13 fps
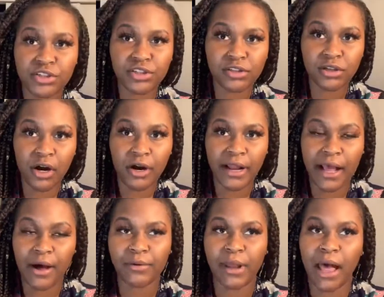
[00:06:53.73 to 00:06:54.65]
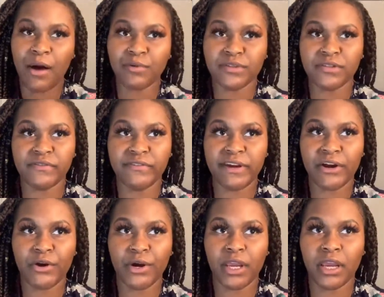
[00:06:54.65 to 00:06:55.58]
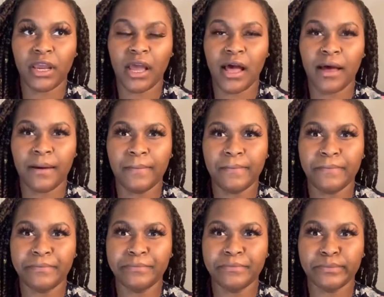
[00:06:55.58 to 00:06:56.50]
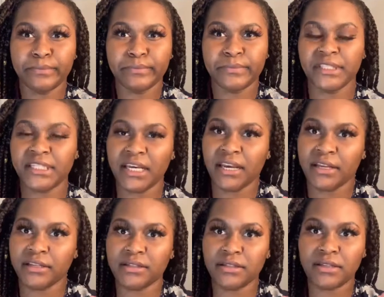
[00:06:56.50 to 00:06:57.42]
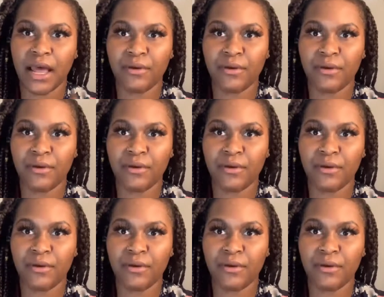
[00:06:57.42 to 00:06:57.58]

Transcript: Start out, I was very um, tense.